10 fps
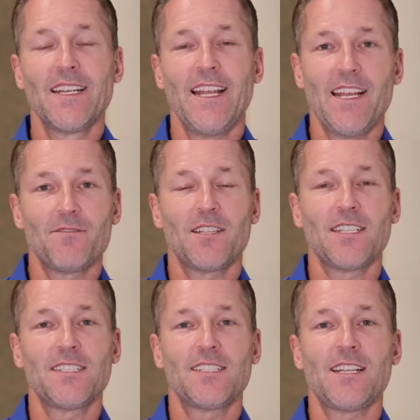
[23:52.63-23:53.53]

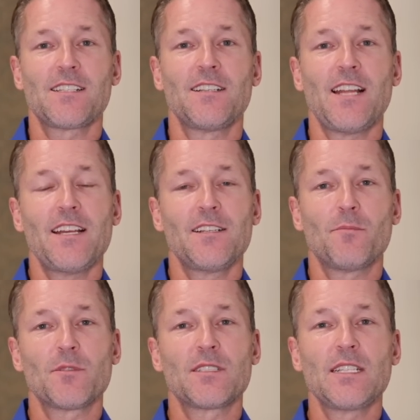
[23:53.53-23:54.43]
Everything that doesn't allow you to
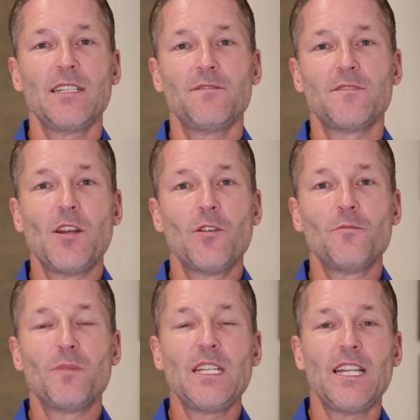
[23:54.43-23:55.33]
perceive,
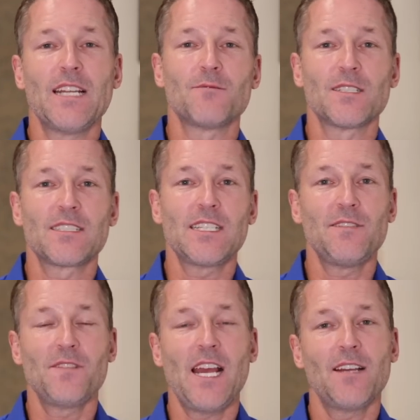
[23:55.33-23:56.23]
know, be, and
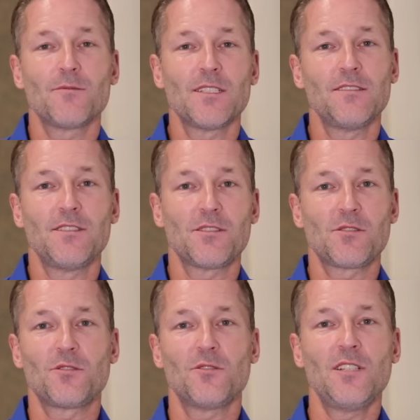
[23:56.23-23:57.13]
receive that, will you
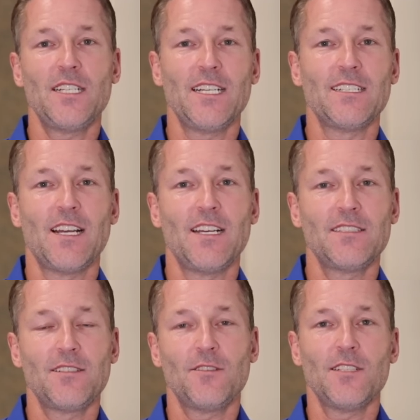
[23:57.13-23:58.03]
destroy and
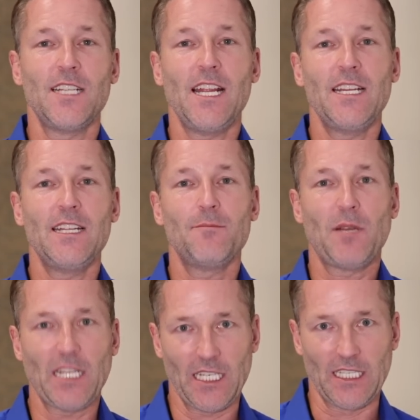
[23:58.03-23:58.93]
uncreate it,
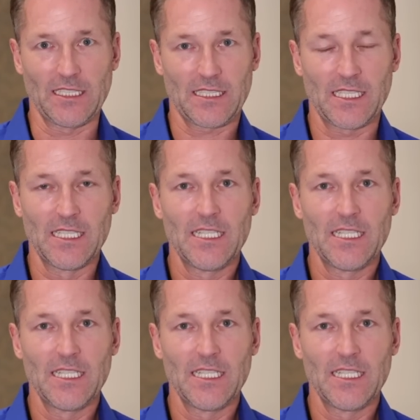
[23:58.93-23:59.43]
please?